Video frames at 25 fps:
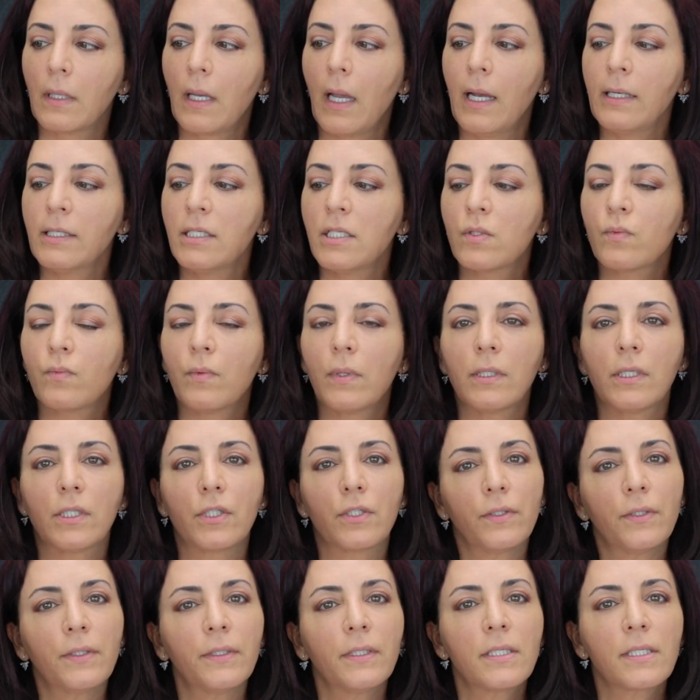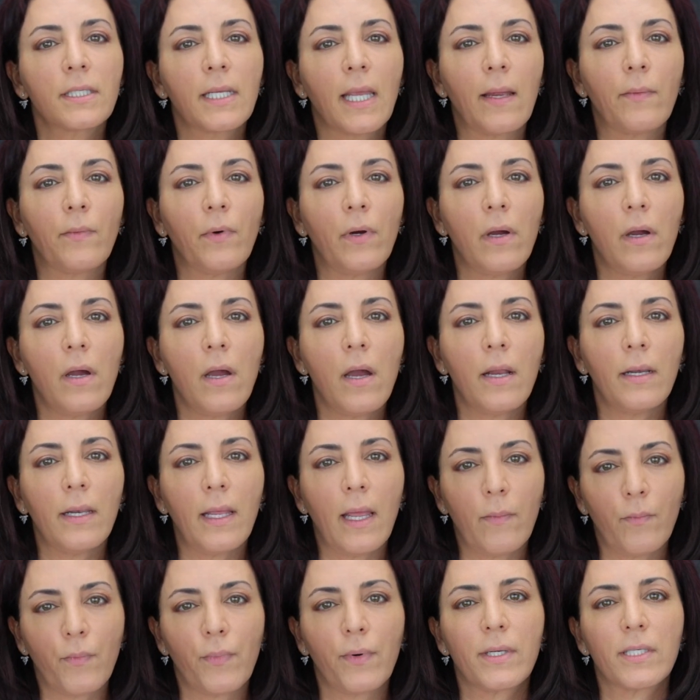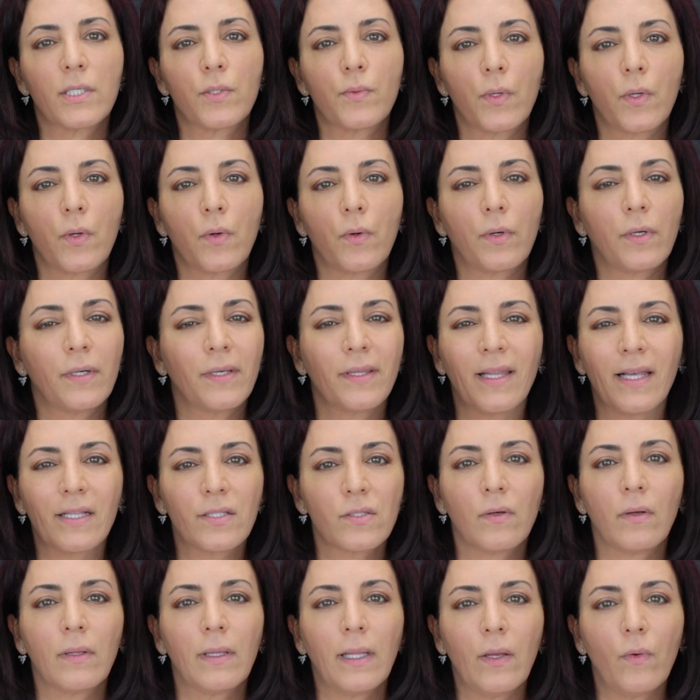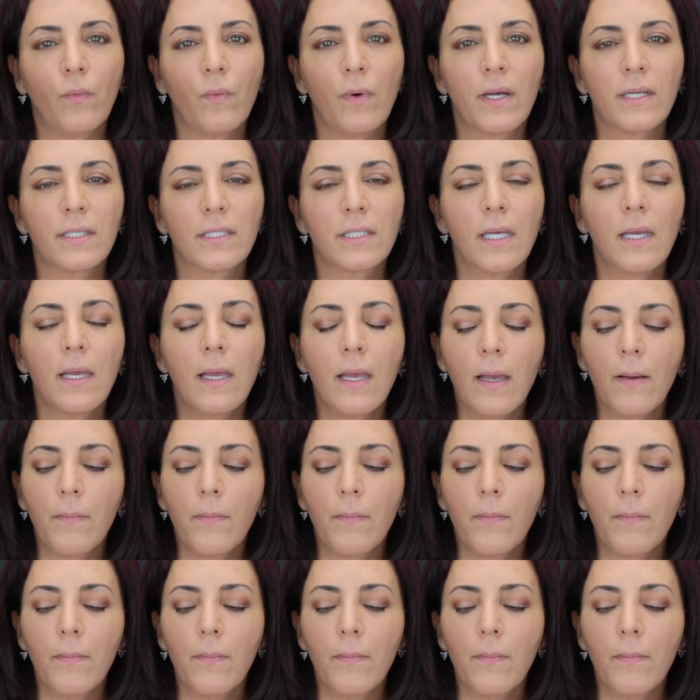I just want to turn this camera on and press record. That's all I want.